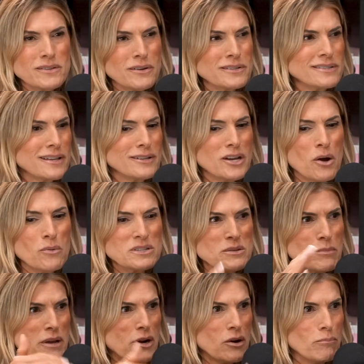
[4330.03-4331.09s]
always saying, no one's
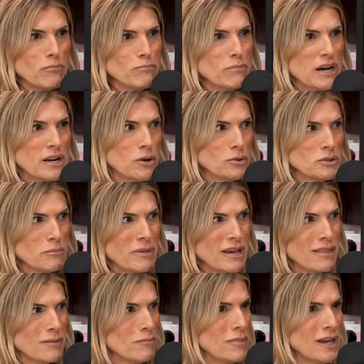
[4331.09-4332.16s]
a bigger butthole to
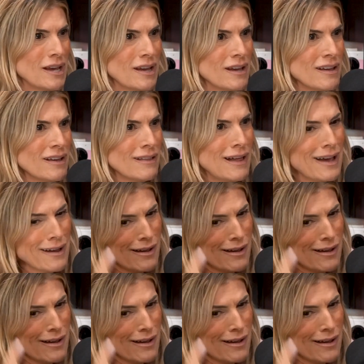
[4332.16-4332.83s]
me than me. Like